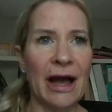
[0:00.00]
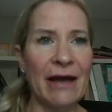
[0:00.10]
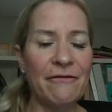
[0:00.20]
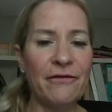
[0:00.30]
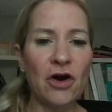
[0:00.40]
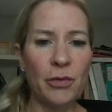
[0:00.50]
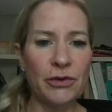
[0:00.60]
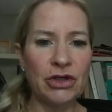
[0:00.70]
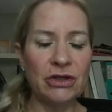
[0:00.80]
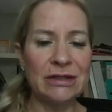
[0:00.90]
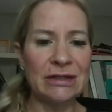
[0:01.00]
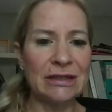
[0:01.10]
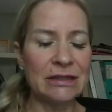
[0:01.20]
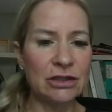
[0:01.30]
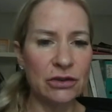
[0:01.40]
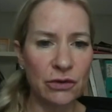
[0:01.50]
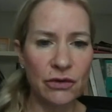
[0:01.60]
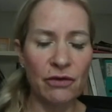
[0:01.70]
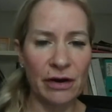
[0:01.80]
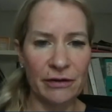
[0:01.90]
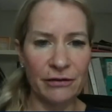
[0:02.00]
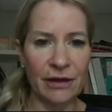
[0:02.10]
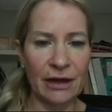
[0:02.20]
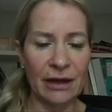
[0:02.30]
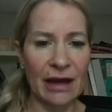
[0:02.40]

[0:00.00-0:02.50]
every opportunity to do the right thing.